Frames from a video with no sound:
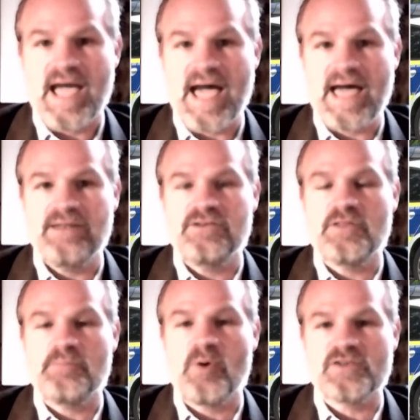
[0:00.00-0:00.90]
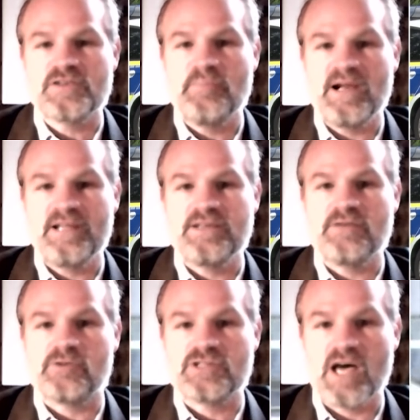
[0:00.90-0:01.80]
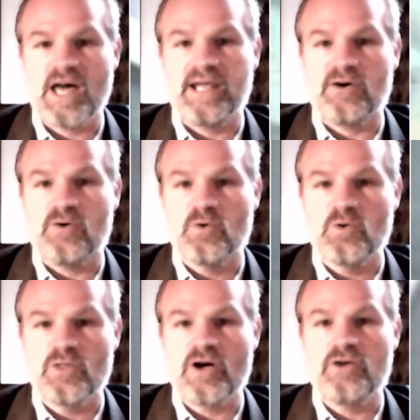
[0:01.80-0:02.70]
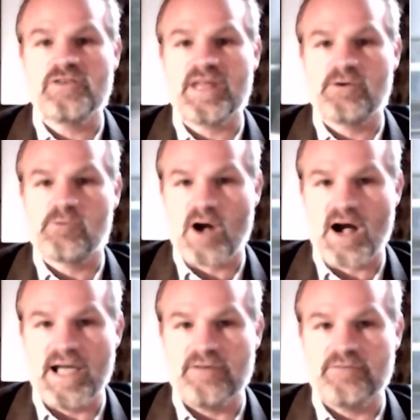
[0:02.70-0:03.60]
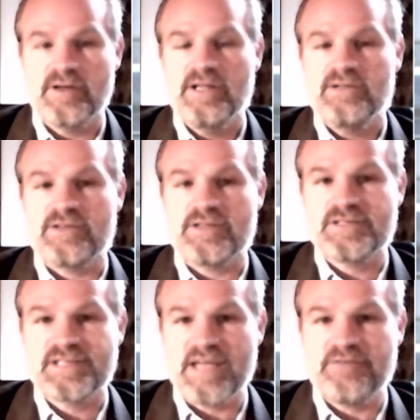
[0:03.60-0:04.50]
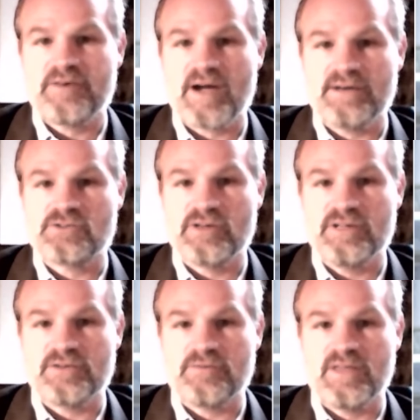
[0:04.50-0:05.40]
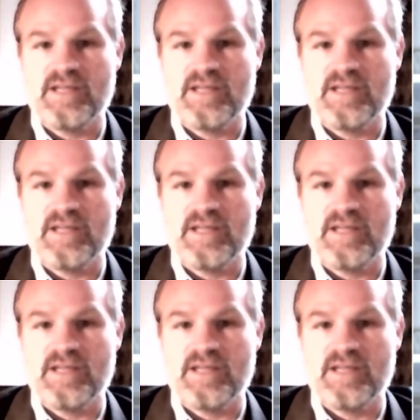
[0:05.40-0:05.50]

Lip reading: and the possibility of returning all those that arrive to the safe countries of the